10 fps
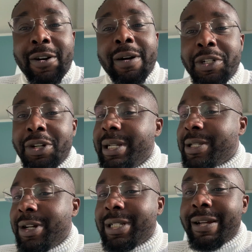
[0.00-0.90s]
now, I'm sure
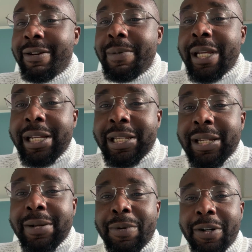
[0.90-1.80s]
it's not terribly
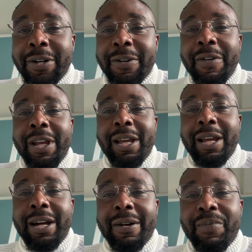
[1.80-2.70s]
easy, but
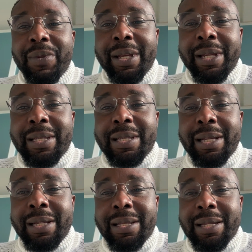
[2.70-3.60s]

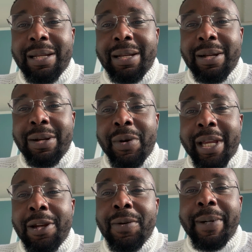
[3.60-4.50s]
it's we
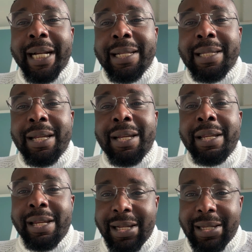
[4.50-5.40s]
can look back and say
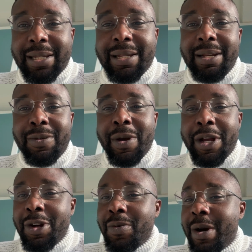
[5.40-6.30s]
yes, we
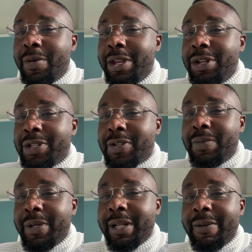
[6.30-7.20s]
are not where we used to be,